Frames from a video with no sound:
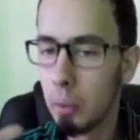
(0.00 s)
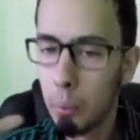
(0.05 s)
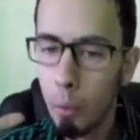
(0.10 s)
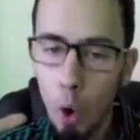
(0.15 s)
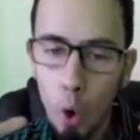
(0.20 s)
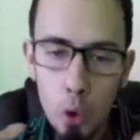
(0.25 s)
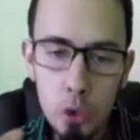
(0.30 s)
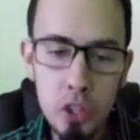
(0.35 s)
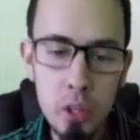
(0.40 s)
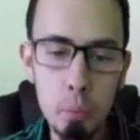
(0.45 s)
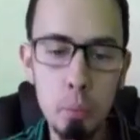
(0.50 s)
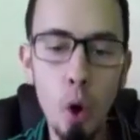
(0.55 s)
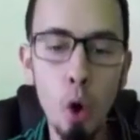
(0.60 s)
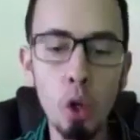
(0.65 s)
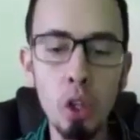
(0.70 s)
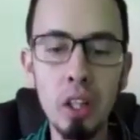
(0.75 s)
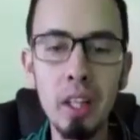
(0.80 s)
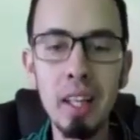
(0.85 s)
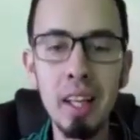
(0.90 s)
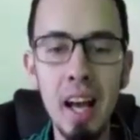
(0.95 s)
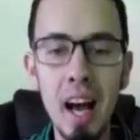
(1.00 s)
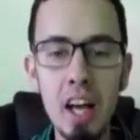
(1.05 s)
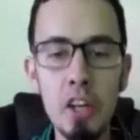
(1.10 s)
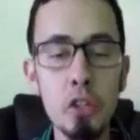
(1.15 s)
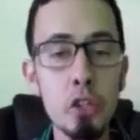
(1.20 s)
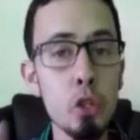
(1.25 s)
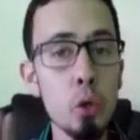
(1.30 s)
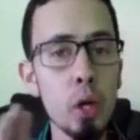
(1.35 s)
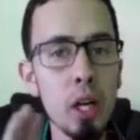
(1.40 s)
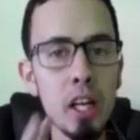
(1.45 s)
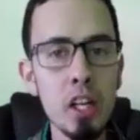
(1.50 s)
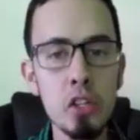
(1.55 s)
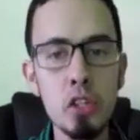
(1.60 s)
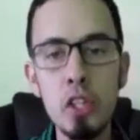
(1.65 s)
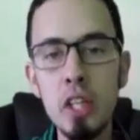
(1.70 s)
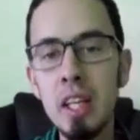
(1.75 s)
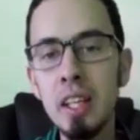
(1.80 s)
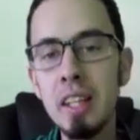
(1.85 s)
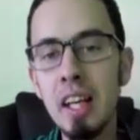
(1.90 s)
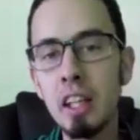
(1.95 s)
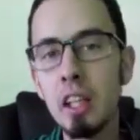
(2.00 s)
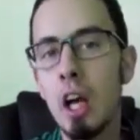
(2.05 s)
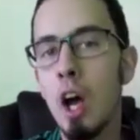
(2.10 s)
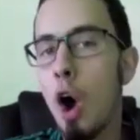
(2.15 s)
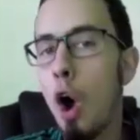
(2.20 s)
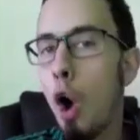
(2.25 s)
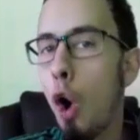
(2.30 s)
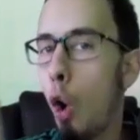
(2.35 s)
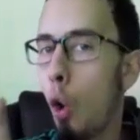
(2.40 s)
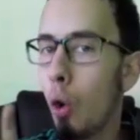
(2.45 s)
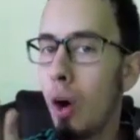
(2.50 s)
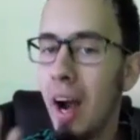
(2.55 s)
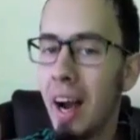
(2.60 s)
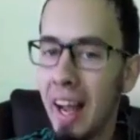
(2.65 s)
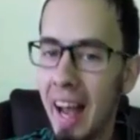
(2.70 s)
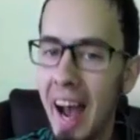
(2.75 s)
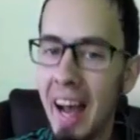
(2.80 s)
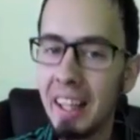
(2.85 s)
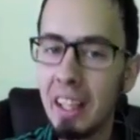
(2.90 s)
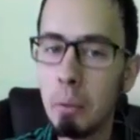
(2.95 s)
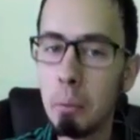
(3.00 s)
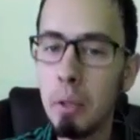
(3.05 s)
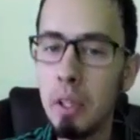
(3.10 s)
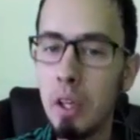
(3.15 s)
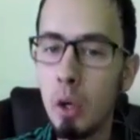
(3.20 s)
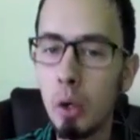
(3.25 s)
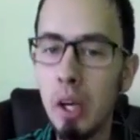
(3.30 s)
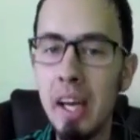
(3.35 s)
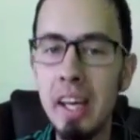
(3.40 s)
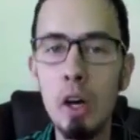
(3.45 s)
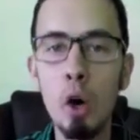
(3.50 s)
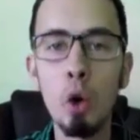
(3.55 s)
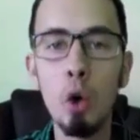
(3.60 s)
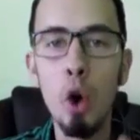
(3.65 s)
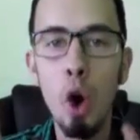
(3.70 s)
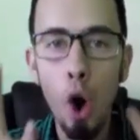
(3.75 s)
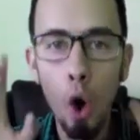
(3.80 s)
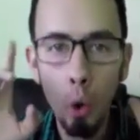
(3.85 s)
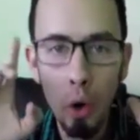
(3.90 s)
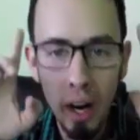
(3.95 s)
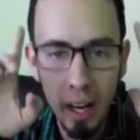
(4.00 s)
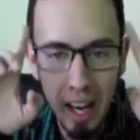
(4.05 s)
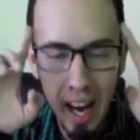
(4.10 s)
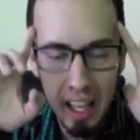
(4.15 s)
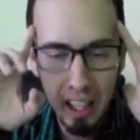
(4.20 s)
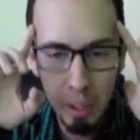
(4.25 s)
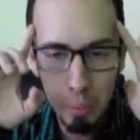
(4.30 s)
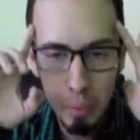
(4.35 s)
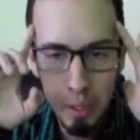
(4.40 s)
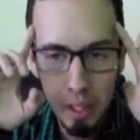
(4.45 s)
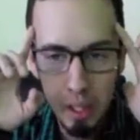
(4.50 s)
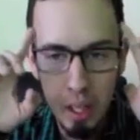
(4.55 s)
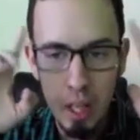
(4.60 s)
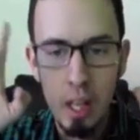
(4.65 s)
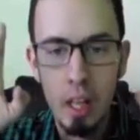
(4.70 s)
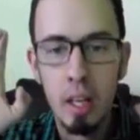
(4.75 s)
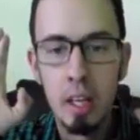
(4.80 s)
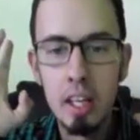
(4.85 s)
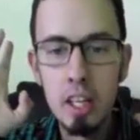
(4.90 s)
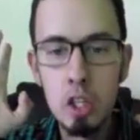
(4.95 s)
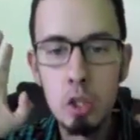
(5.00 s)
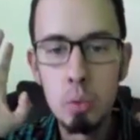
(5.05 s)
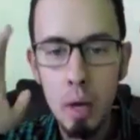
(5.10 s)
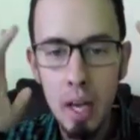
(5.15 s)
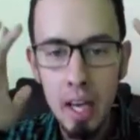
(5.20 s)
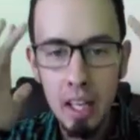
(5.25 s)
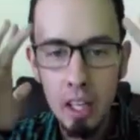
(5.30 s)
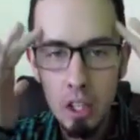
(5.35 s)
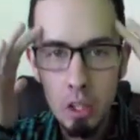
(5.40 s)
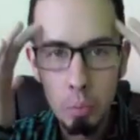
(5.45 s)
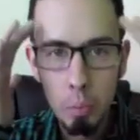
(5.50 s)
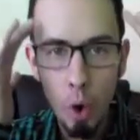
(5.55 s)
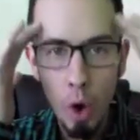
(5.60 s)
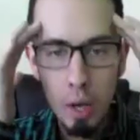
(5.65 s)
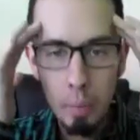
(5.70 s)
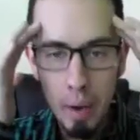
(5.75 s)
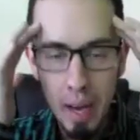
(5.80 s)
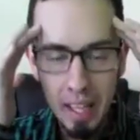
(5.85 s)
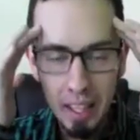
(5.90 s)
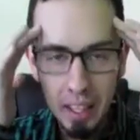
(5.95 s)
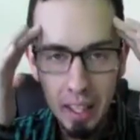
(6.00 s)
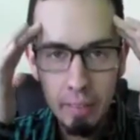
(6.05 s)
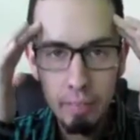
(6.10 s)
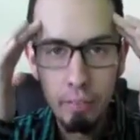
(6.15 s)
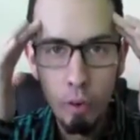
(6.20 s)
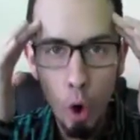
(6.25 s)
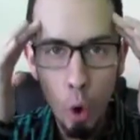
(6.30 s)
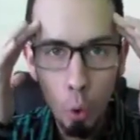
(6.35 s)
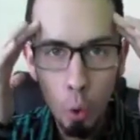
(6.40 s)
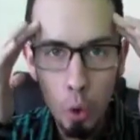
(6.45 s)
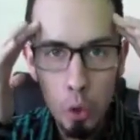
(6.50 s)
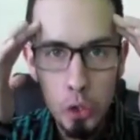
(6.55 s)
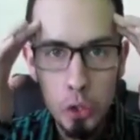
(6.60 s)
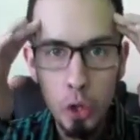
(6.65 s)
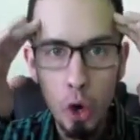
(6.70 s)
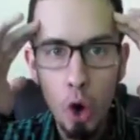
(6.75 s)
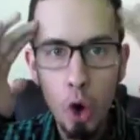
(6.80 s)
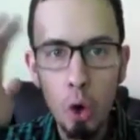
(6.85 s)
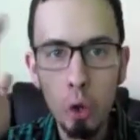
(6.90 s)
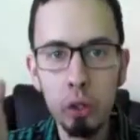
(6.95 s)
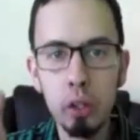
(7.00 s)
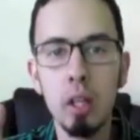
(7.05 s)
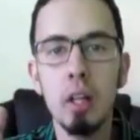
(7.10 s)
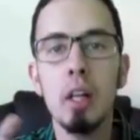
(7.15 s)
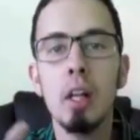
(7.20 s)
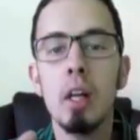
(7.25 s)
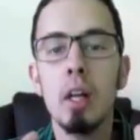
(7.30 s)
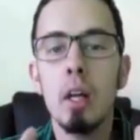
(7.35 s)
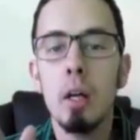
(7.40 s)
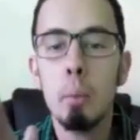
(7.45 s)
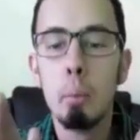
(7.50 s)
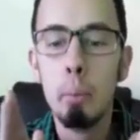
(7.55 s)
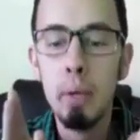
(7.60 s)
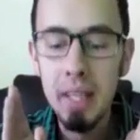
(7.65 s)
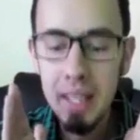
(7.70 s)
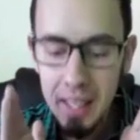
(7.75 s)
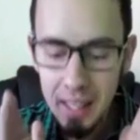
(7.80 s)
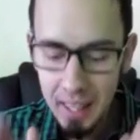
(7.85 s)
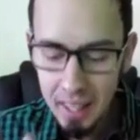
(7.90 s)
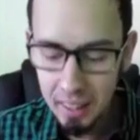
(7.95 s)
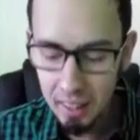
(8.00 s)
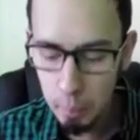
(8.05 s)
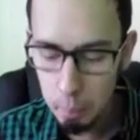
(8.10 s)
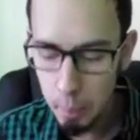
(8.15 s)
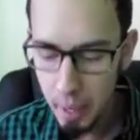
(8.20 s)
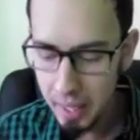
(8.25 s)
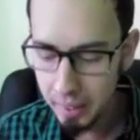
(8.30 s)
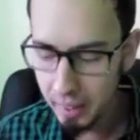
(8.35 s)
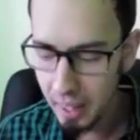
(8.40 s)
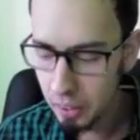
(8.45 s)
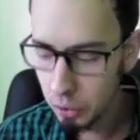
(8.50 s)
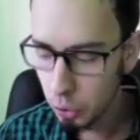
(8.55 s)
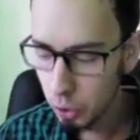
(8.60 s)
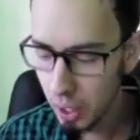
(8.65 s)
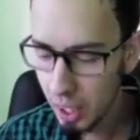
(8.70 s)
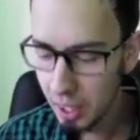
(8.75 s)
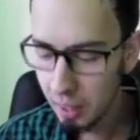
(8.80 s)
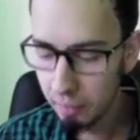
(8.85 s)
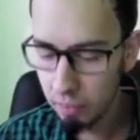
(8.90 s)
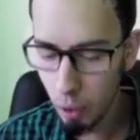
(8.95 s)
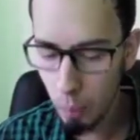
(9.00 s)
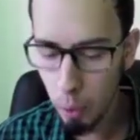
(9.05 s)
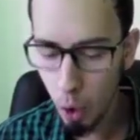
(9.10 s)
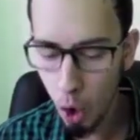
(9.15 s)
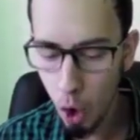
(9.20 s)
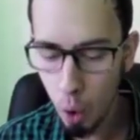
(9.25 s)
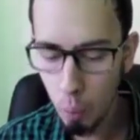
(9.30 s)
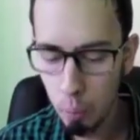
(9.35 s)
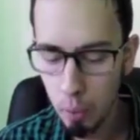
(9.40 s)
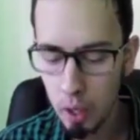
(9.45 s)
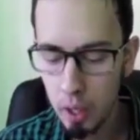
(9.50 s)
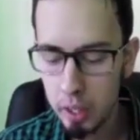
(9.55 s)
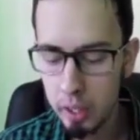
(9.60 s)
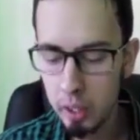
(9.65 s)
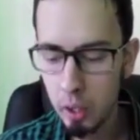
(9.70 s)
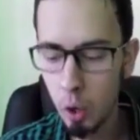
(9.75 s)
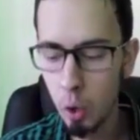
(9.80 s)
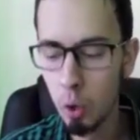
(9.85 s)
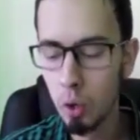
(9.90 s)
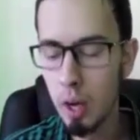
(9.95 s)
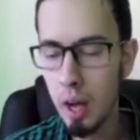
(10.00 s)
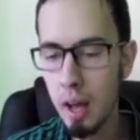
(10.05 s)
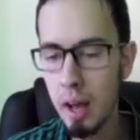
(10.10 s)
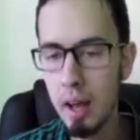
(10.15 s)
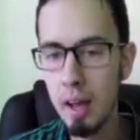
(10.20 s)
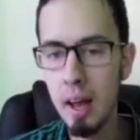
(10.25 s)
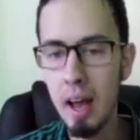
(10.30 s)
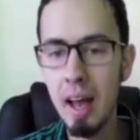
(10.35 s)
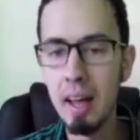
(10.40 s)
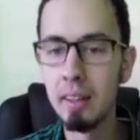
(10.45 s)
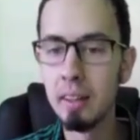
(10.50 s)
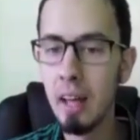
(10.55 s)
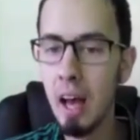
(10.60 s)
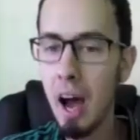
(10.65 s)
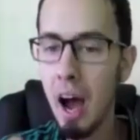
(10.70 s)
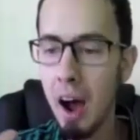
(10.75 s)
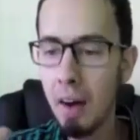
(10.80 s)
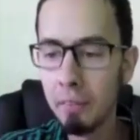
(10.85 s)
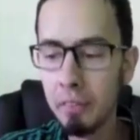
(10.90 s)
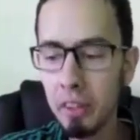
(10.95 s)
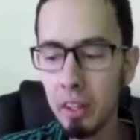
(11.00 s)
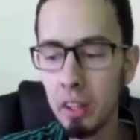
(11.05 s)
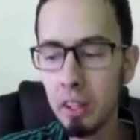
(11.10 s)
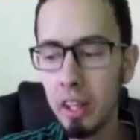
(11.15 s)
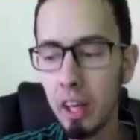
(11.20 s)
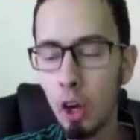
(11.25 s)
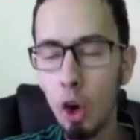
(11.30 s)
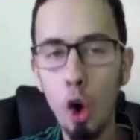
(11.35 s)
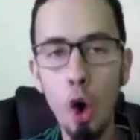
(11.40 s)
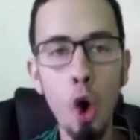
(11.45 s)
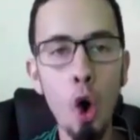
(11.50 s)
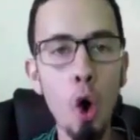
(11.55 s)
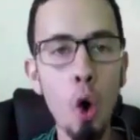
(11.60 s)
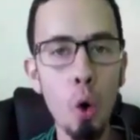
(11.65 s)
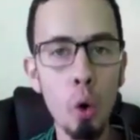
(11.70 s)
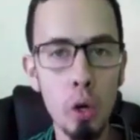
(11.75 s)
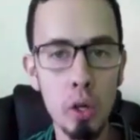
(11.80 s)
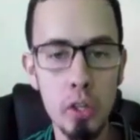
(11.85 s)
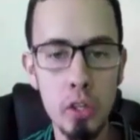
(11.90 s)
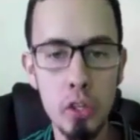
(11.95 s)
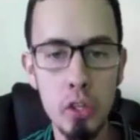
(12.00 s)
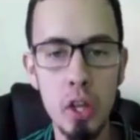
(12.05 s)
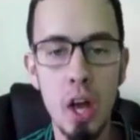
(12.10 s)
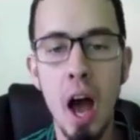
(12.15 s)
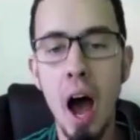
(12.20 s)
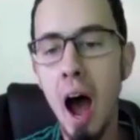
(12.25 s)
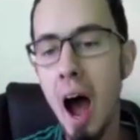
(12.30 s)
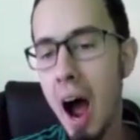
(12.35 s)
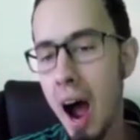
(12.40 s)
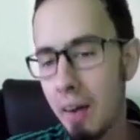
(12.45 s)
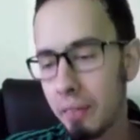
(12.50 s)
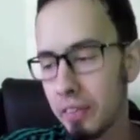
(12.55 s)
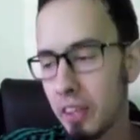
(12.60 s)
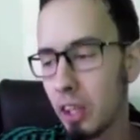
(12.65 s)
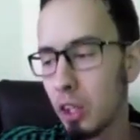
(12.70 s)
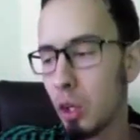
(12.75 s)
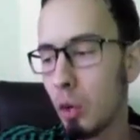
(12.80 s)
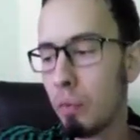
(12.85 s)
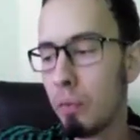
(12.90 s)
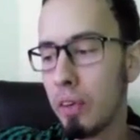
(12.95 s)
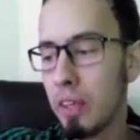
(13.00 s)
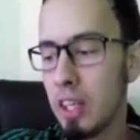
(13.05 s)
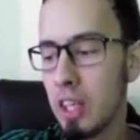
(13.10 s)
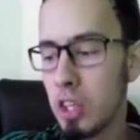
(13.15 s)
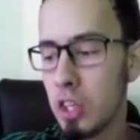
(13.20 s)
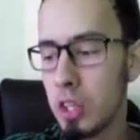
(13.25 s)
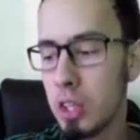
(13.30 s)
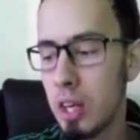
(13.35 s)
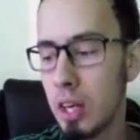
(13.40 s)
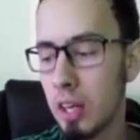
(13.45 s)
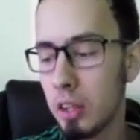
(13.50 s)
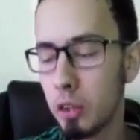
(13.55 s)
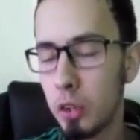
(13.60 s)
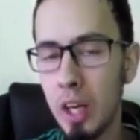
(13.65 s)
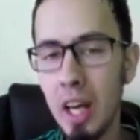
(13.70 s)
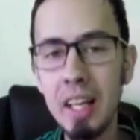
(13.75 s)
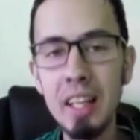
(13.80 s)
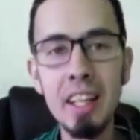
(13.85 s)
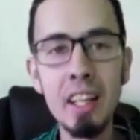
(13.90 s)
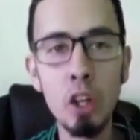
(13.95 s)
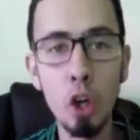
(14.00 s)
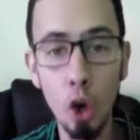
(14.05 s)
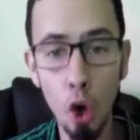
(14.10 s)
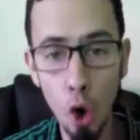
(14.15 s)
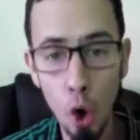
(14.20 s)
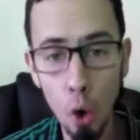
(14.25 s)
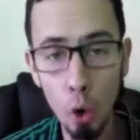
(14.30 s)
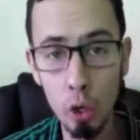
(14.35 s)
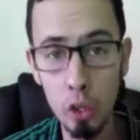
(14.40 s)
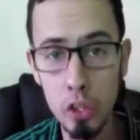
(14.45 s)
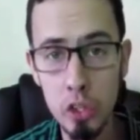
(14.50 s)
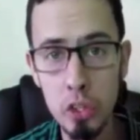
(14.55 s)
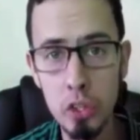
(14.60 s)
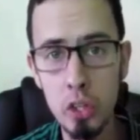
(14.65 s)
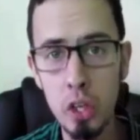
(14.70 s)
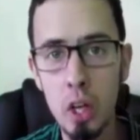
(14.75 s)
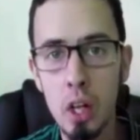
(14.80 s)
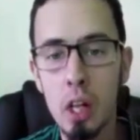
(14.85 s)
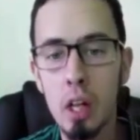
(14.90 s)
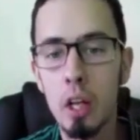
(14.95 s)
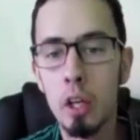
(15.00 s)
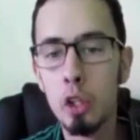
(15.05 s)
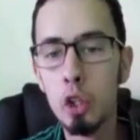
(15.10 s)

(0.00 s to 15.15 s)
But the most importantly guys, you're gonna see that our academy, okay, our, our academy is ma mainly focused on being independent trader from home, you know, uh, and after the course, after you finish the trading course,